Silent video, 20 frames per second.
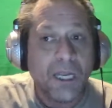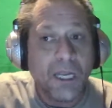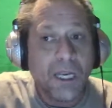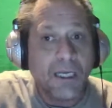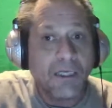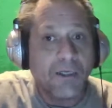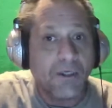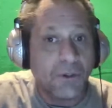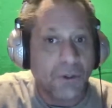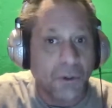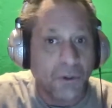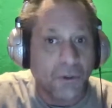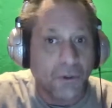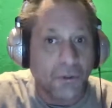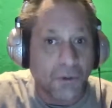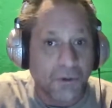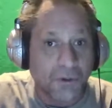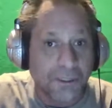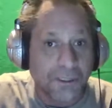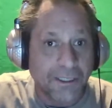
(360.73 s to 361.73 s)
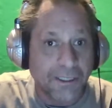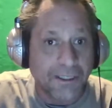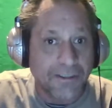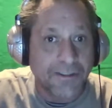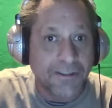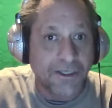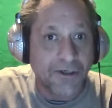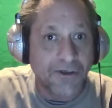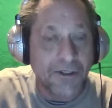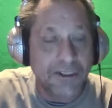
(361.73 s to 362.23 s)
and you don't really
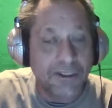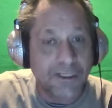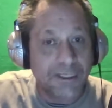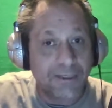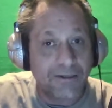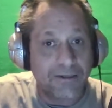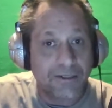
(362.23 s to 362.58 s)
necessarily need